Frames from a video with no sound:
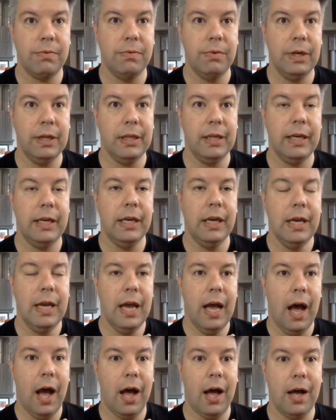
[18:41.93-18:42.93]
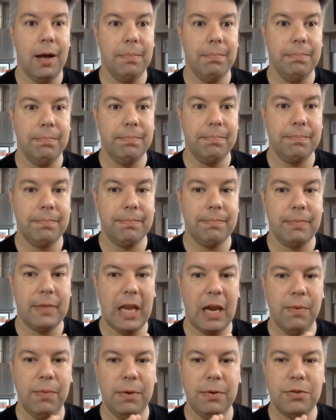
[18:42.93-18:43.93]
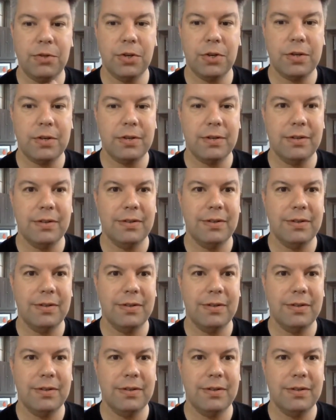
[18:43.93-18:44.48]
Really, um, and we took